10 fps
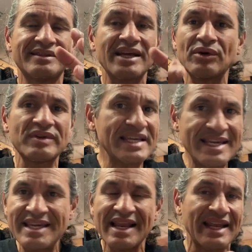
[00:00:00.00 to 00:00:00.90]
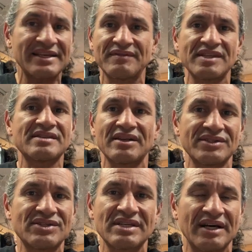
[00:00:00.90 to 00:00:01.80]
they don't need any of this other
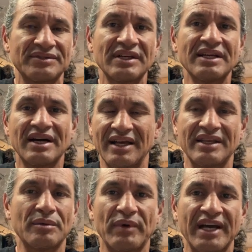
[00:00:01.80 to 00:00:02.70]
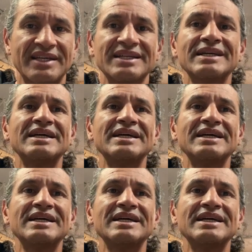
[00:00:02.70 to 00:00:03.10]
stuff on their bike.